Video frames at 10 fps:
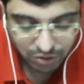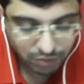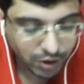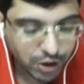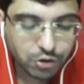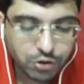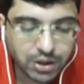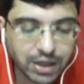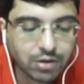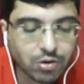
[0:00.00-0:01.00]
So what do you
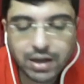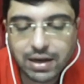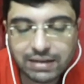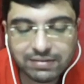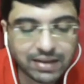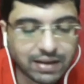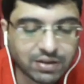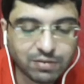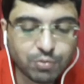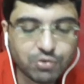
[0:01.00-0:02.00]
think? Okay, let's say if
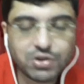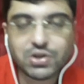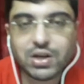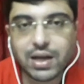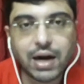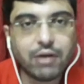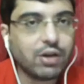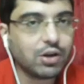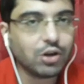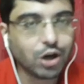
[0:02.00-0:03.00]
this position arrived
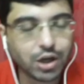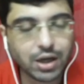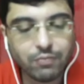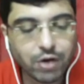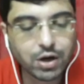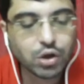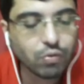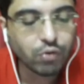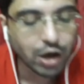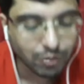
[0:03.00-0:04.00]
in your game, what you
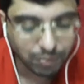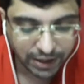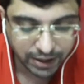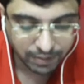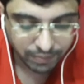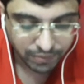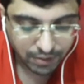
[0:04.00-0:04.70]
would have played?